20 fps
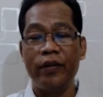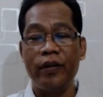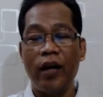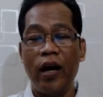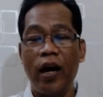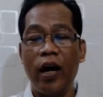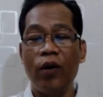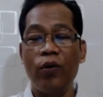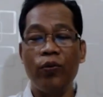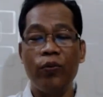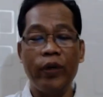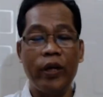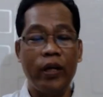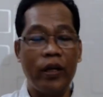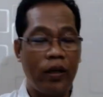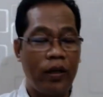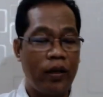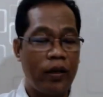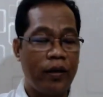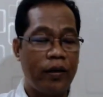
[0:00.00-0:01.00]
how
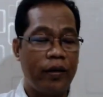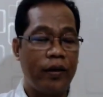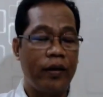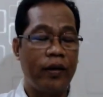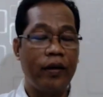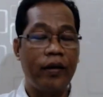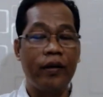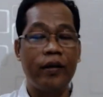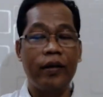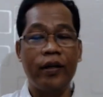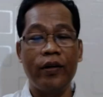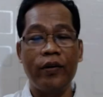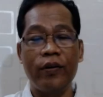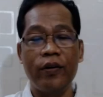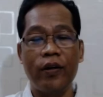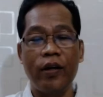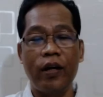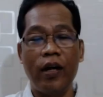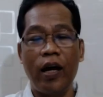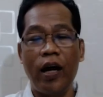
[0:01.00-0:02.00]
we
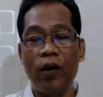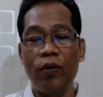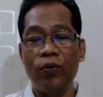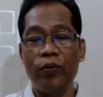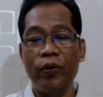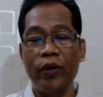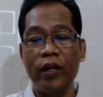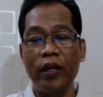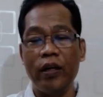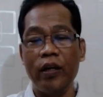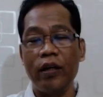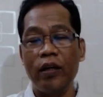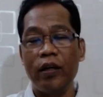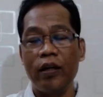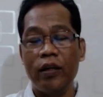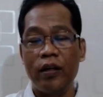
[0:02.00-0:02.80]
how we